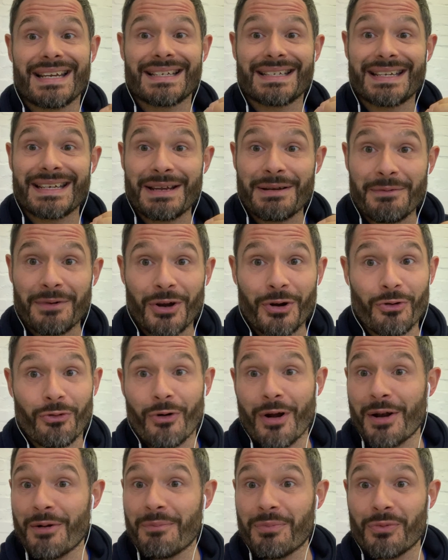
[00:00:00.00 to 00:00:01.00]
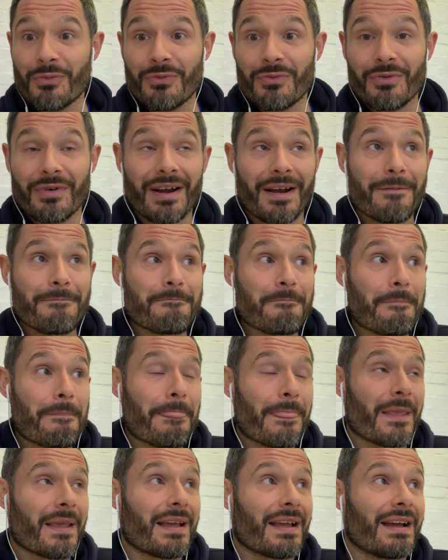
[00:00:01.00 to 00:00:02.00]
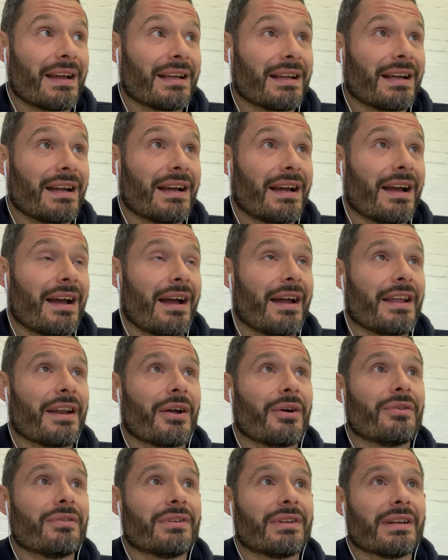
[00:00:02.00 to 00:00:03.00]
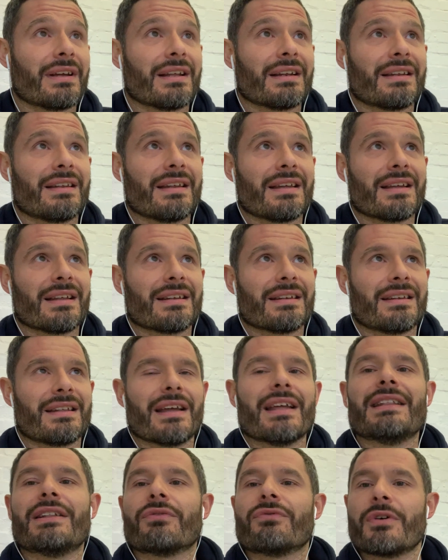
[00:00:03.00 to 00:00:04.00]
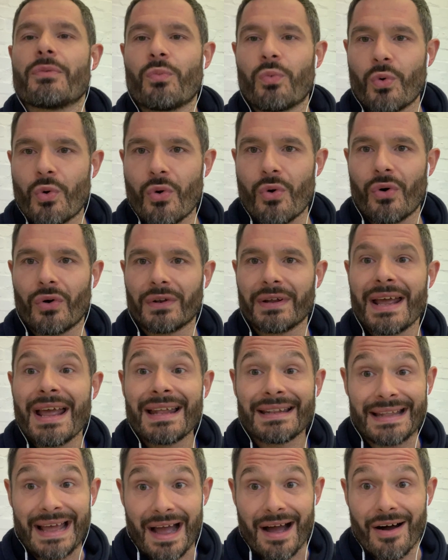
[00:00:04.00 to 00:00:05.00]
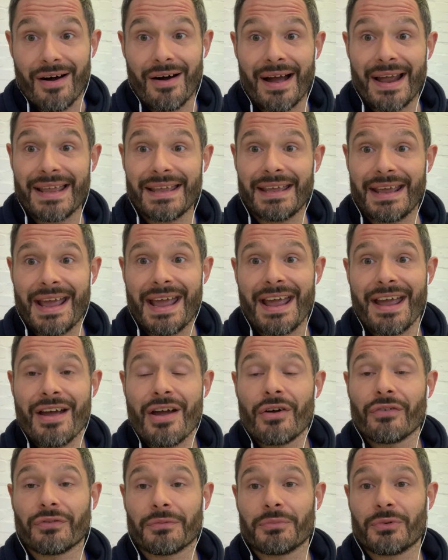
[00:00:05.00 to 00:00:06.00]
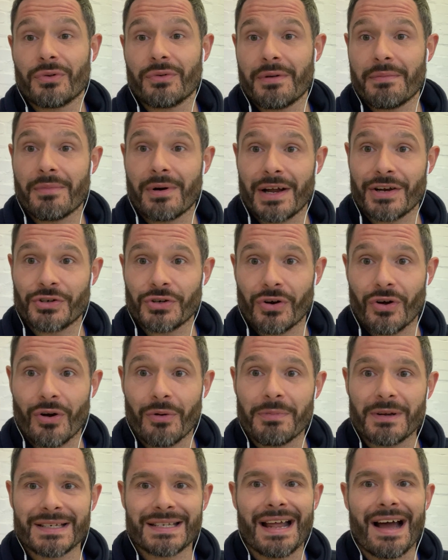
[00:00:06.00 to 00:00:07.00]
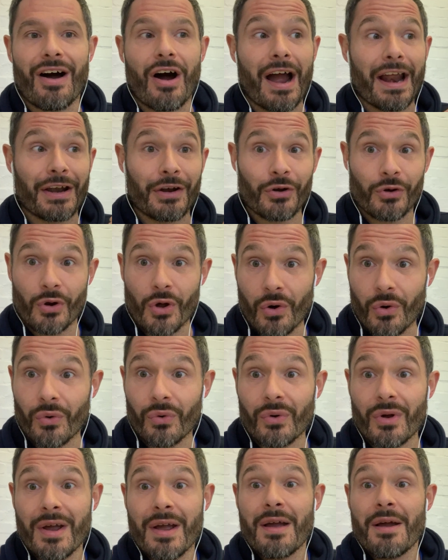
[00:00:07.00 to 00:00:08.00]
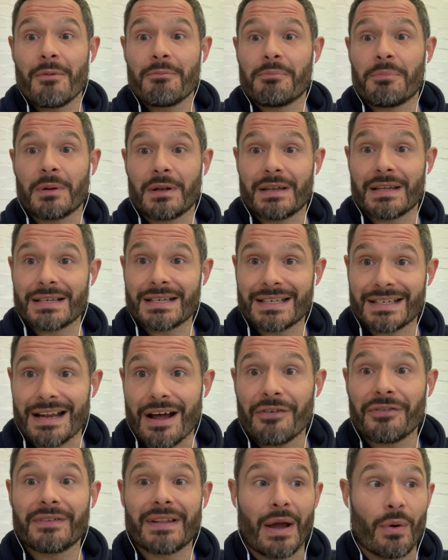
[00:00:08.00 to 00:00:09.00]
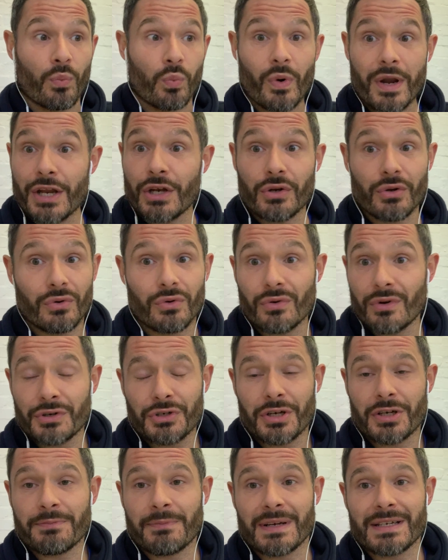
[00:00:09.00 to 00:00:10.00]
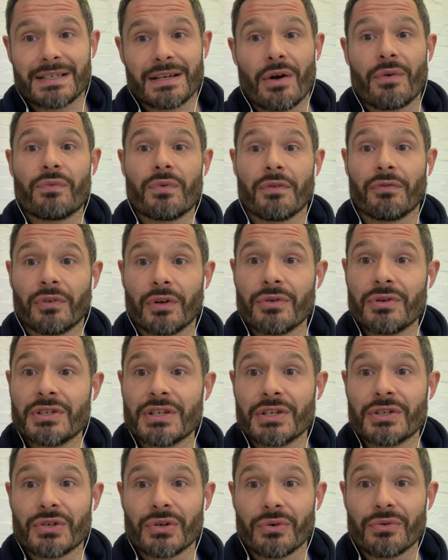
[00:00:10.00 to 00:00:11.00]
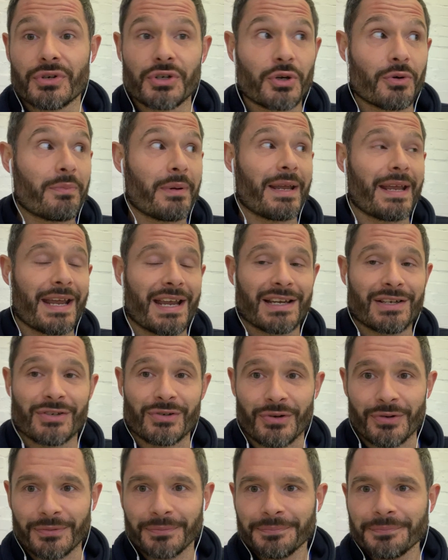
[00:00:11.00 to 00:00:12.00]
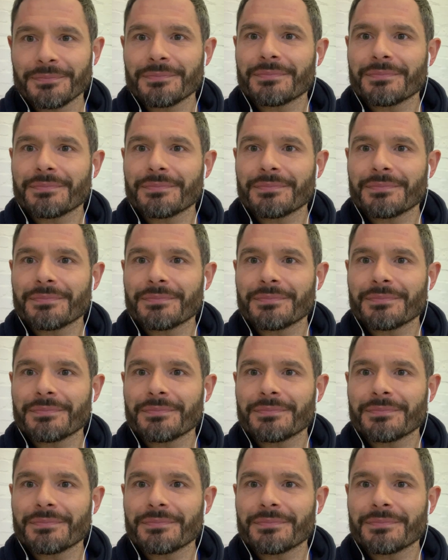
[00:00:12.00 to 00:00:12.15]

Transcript: is the incredible, you know, the, the, the, the reward that I get from doing my job is that I know, but the stuff that we do, not just myself with Lucy too, she'll be here soon,